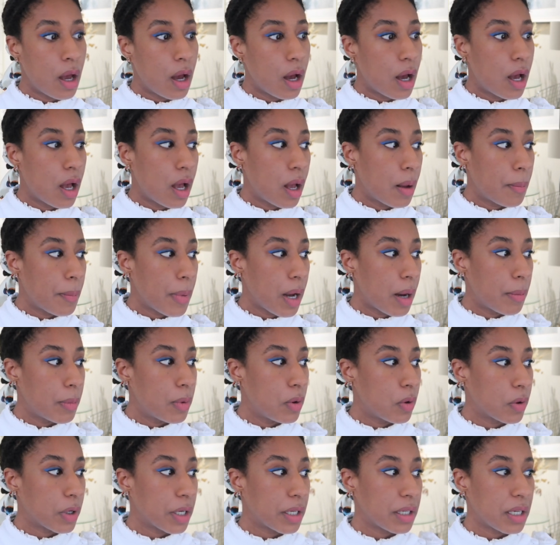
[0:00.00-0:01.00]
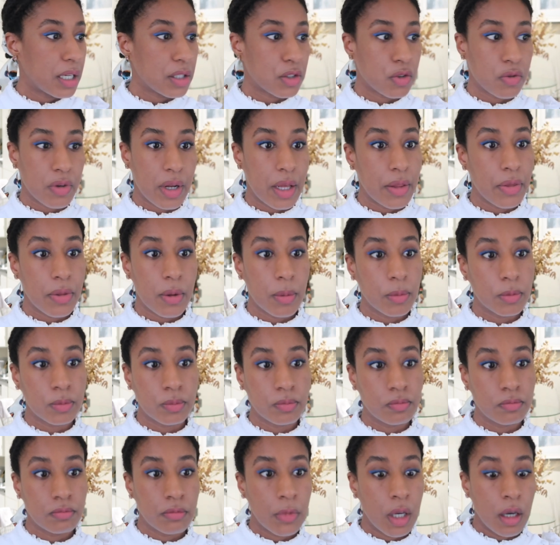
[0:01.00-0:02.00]
Um, I'm looking at
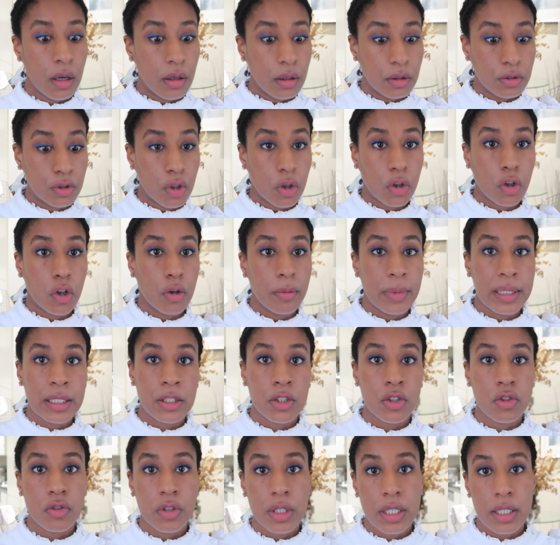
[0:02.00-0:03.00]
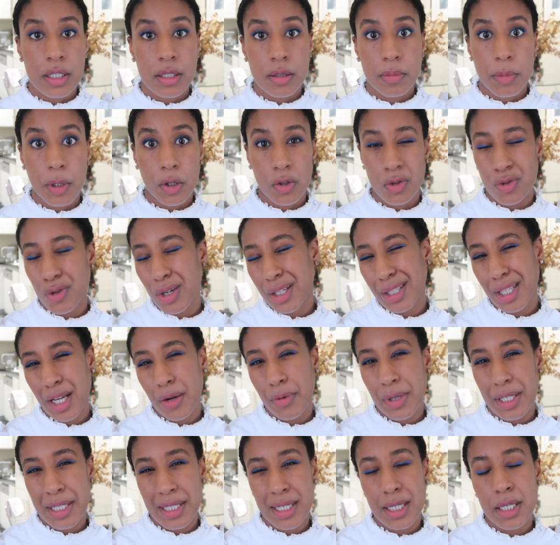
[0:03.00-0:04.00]
random documentaries because right
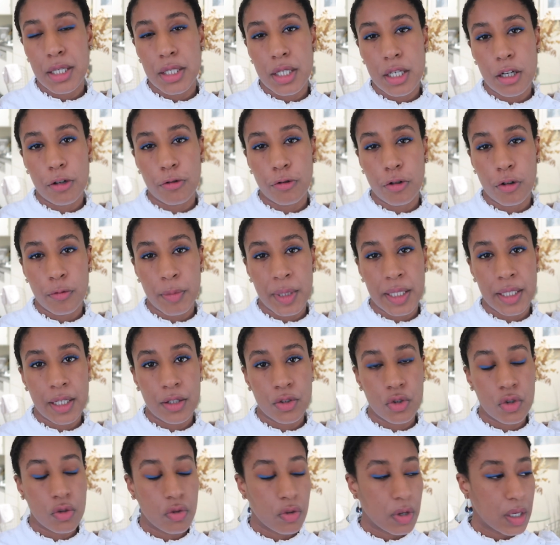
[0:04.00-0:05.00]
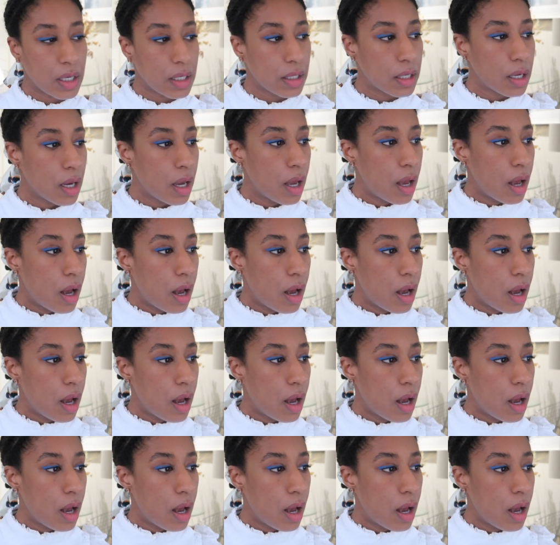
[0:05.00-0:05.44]
now it's easier for me than to read.